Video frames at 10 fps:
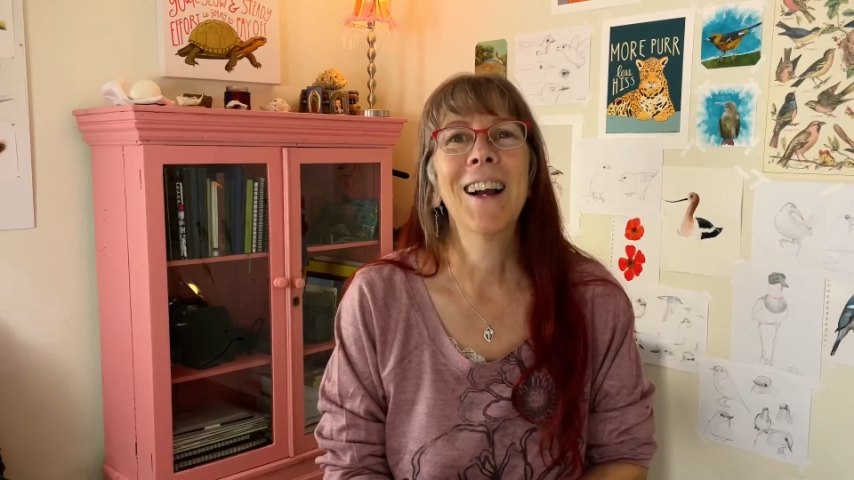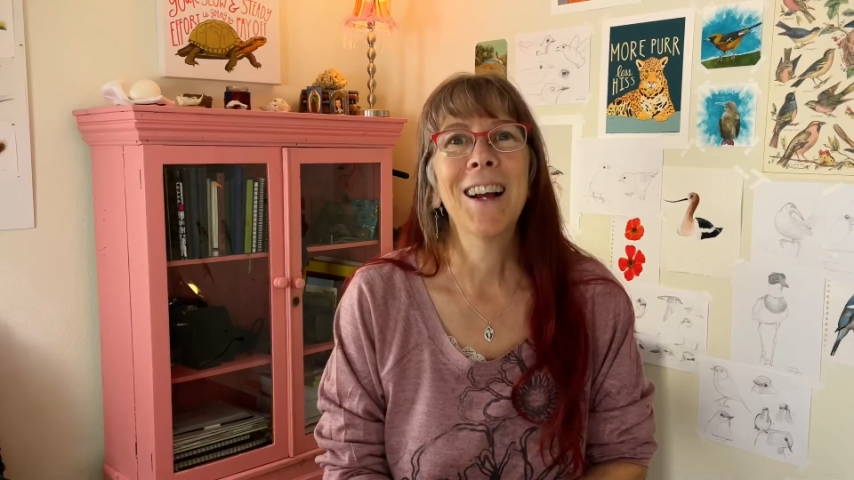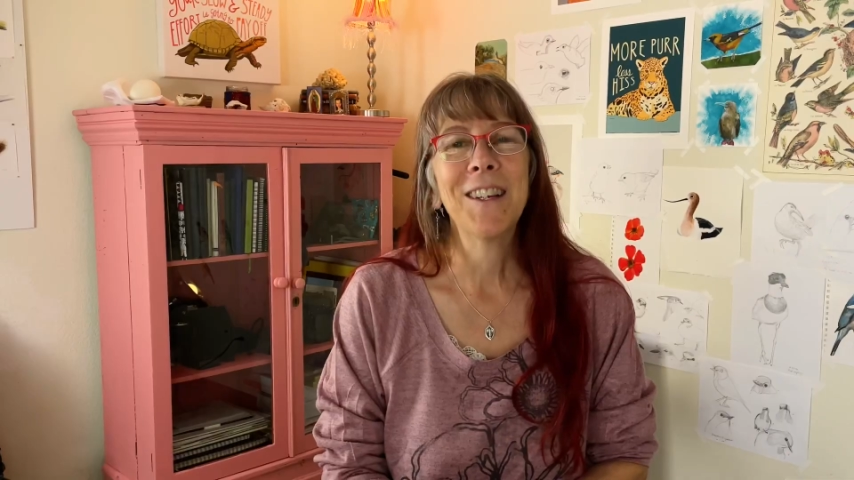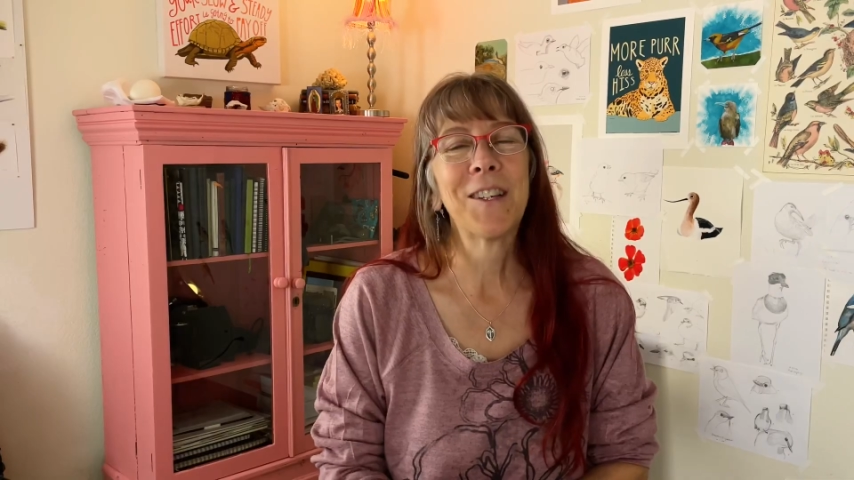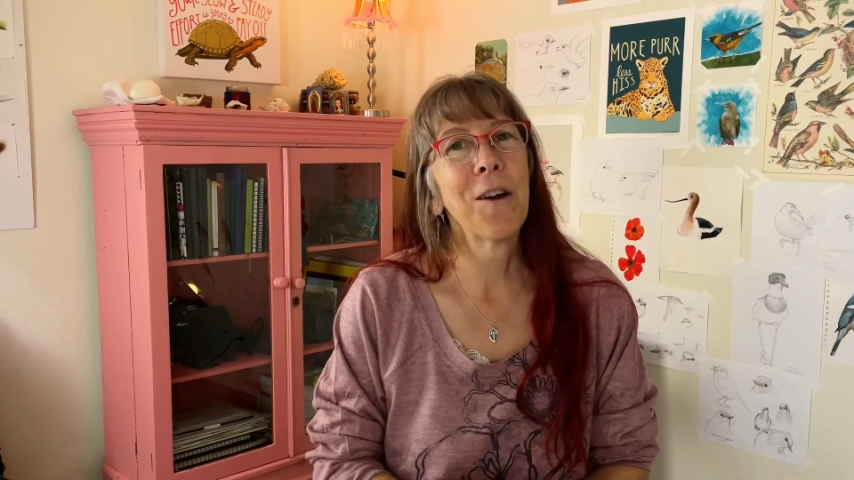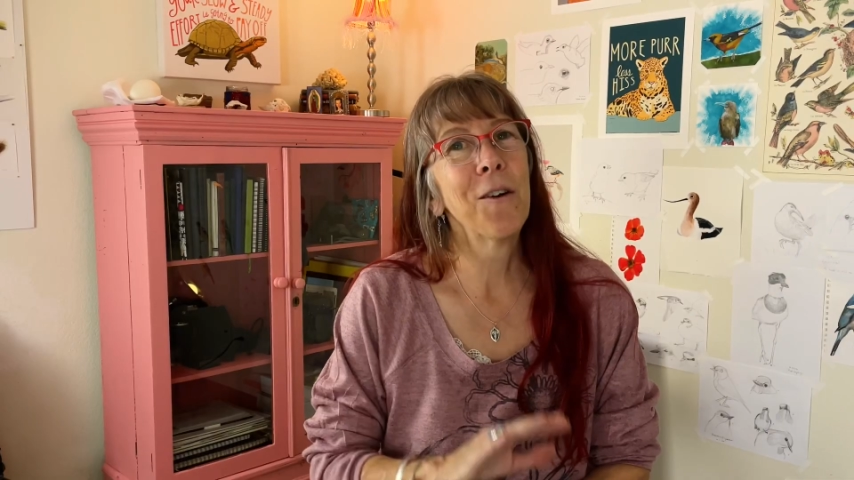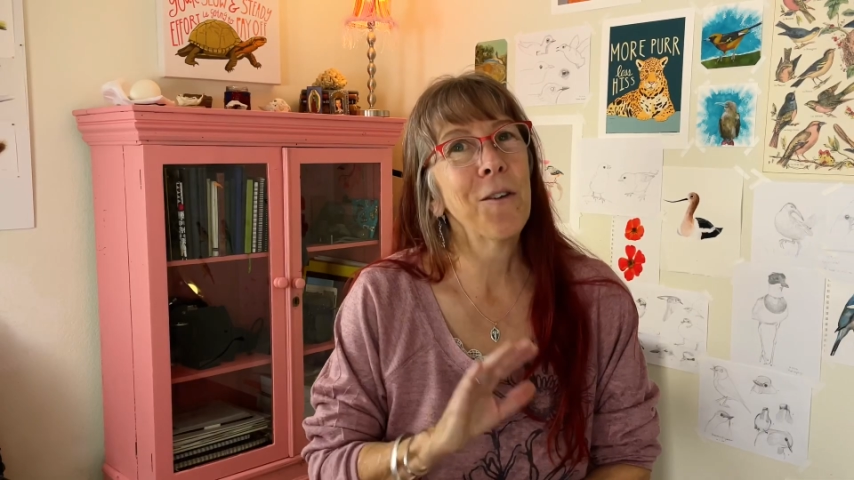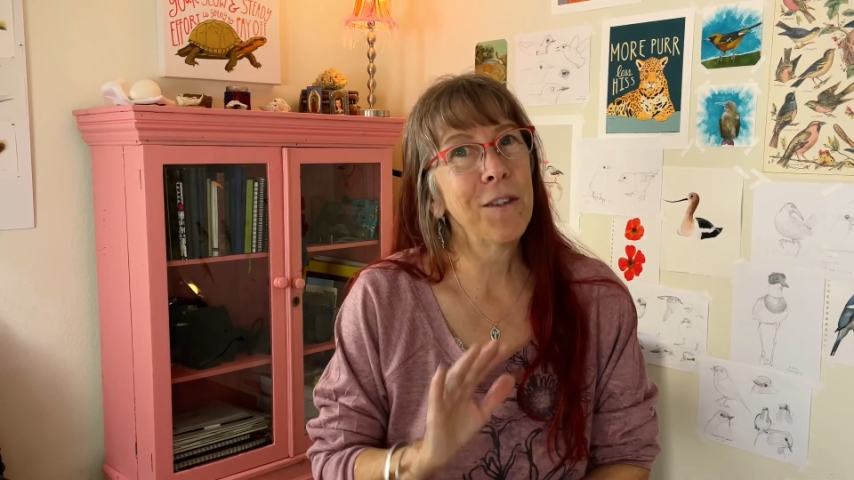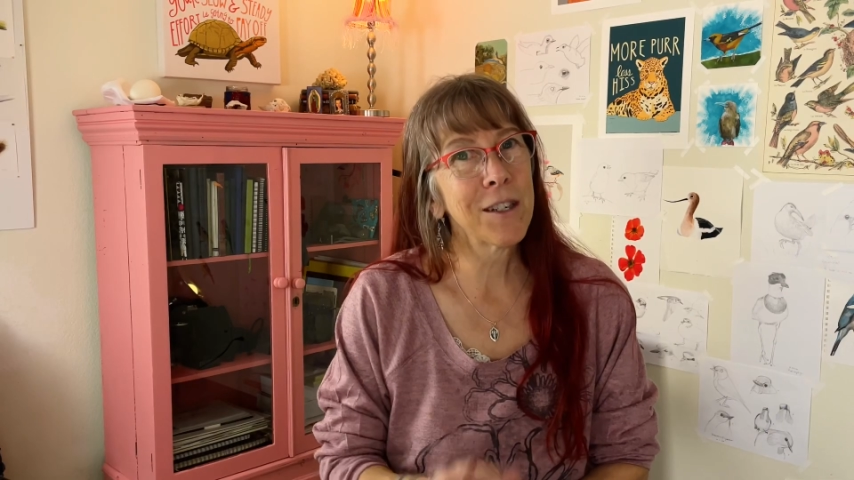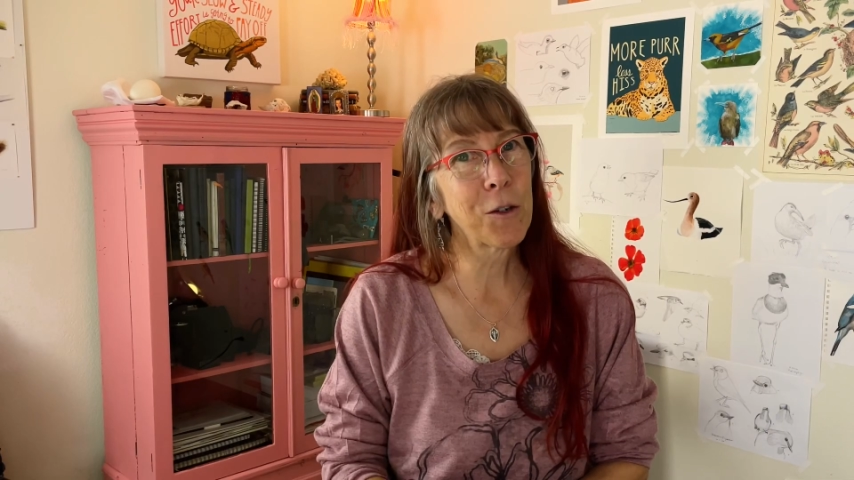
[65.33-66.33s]

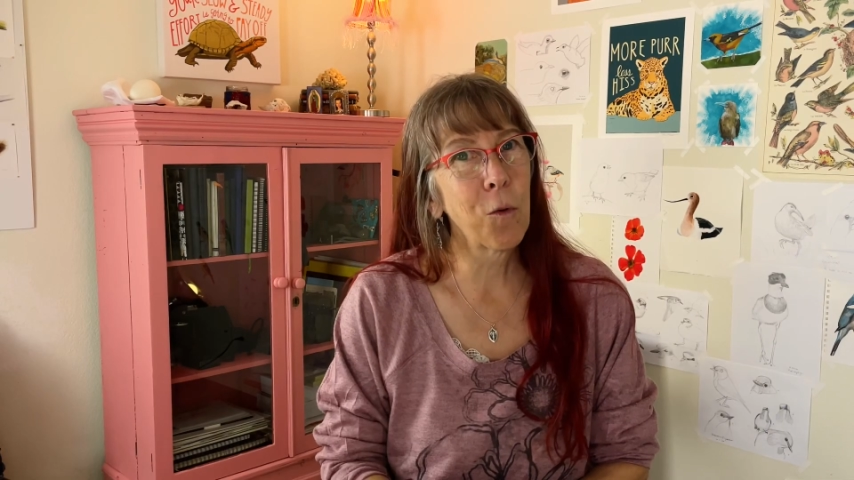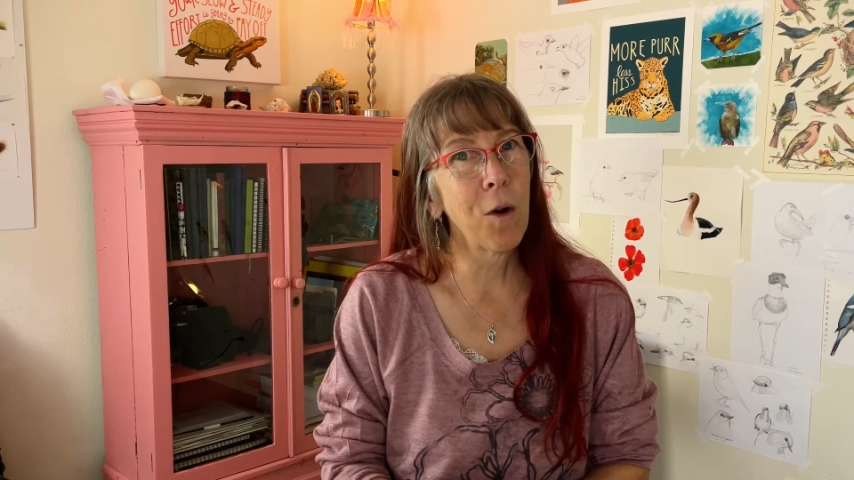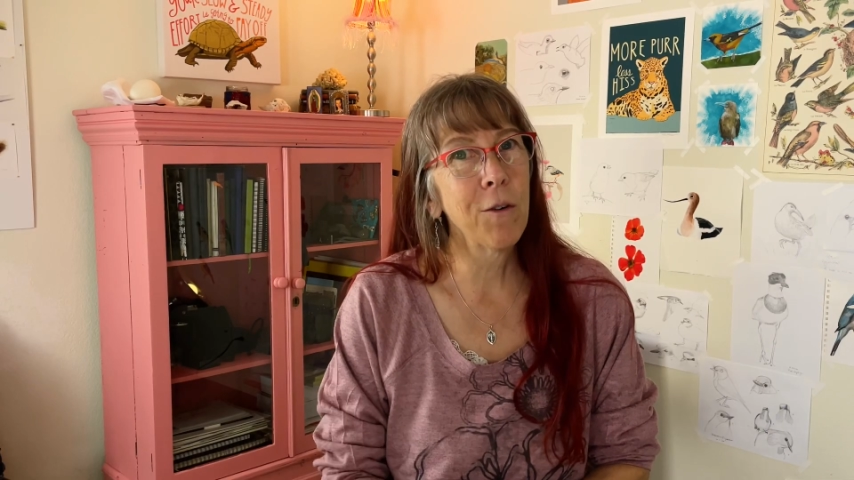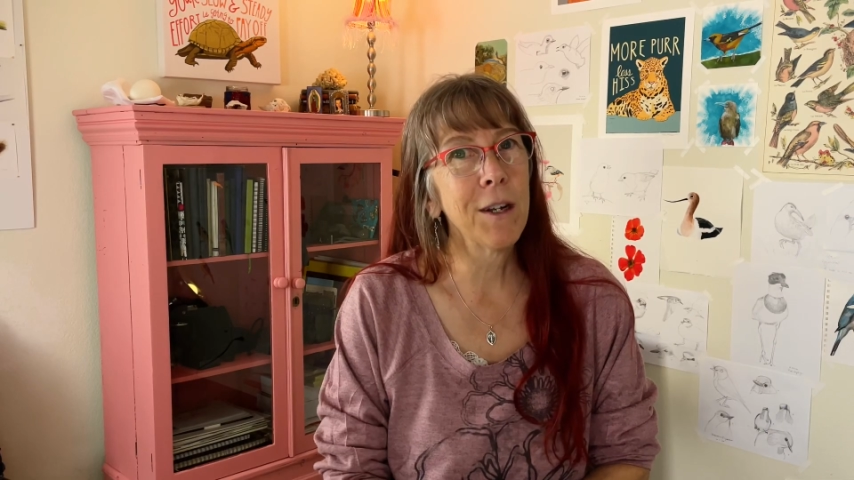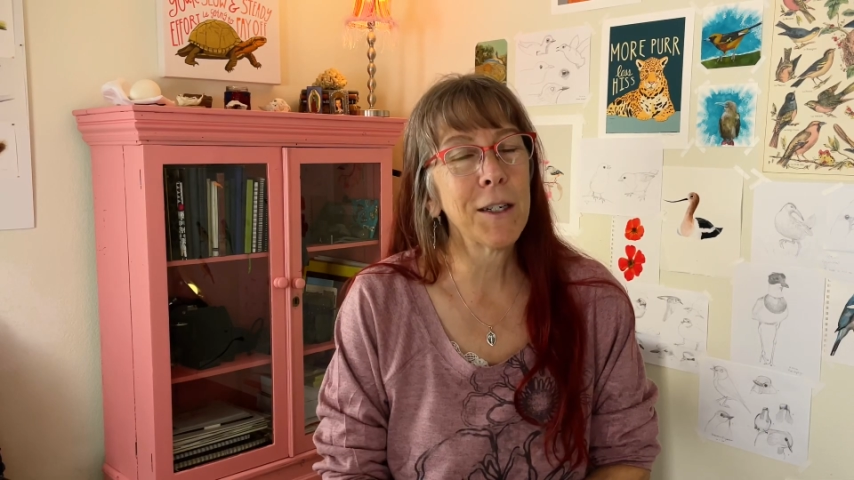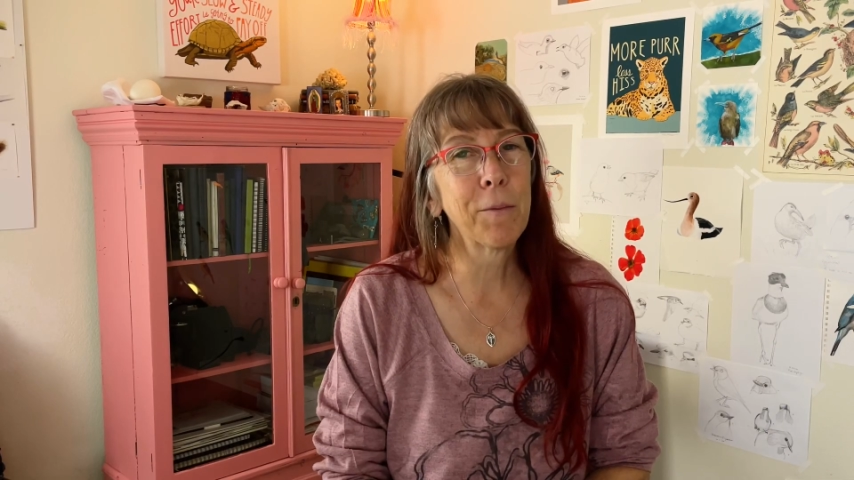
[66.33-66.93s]
So this quote has